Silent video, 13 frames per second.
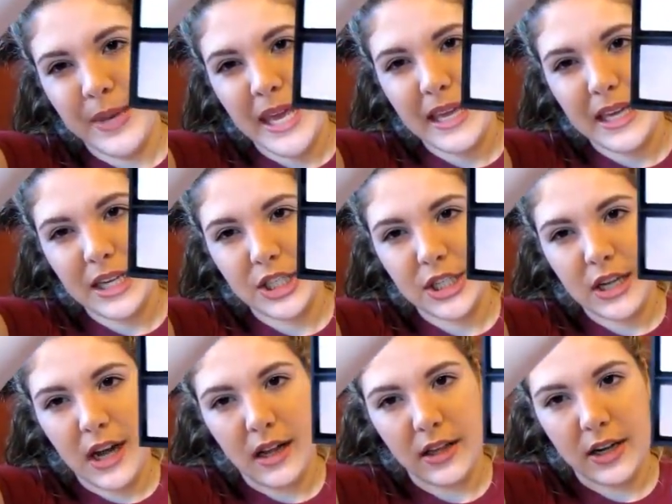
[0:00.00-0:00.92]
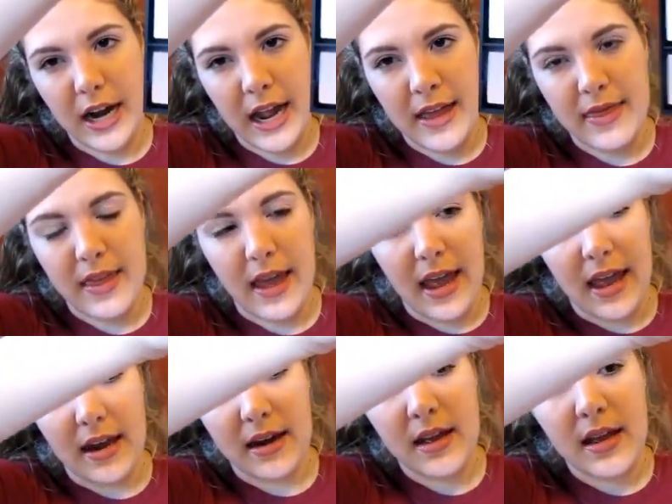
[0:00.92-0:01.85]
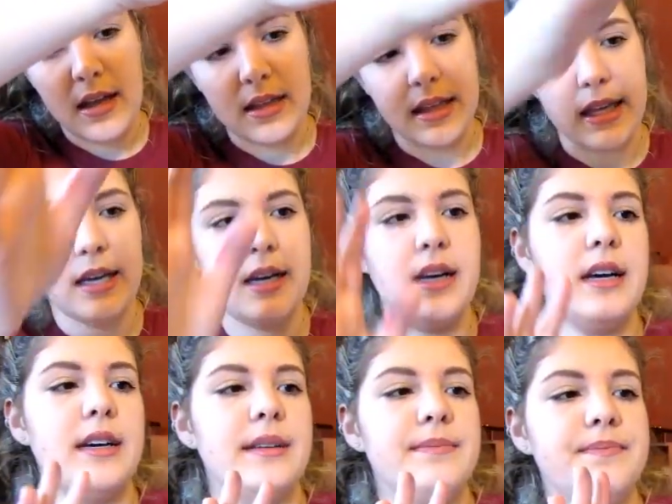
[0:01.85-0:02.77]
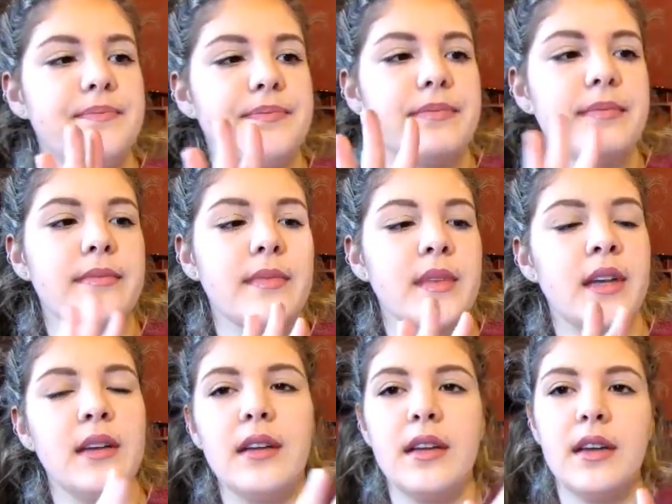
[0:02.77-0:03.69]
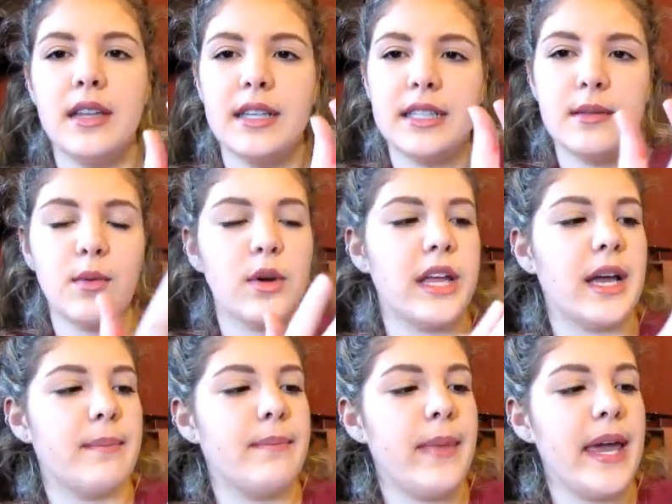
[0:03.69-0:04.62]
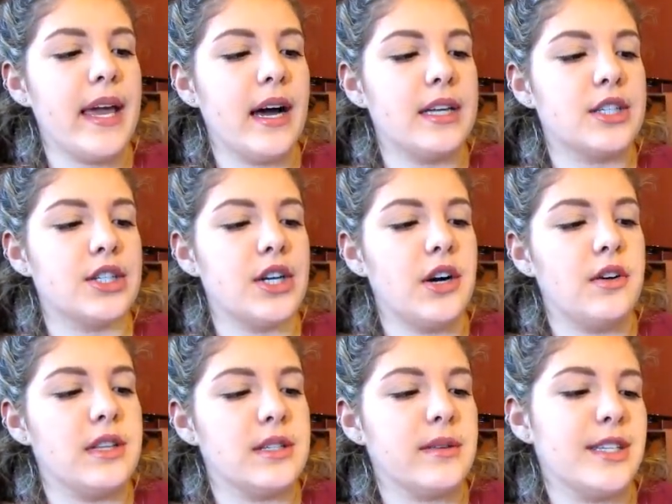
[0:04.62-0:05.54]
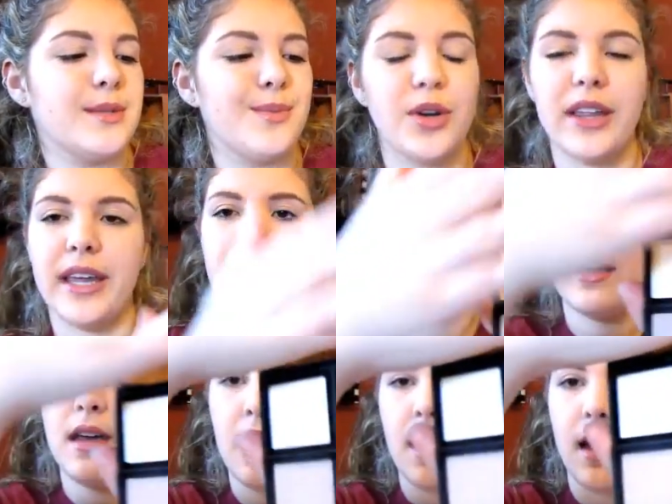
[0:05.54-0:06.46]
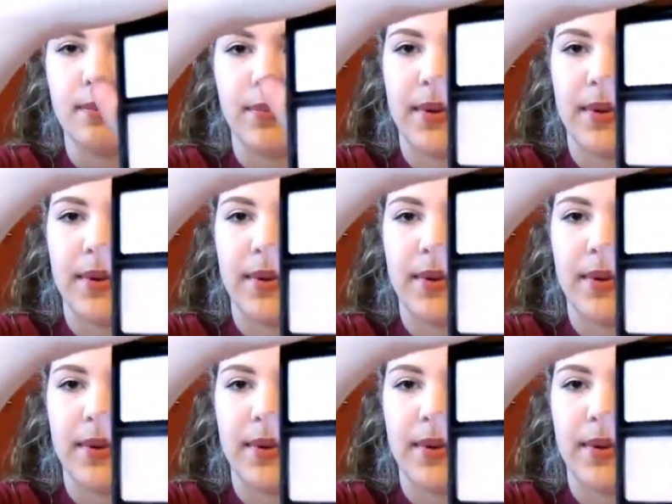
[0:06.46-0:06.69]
pinkish color, and then like this is more like a pink undertone. This one's more like a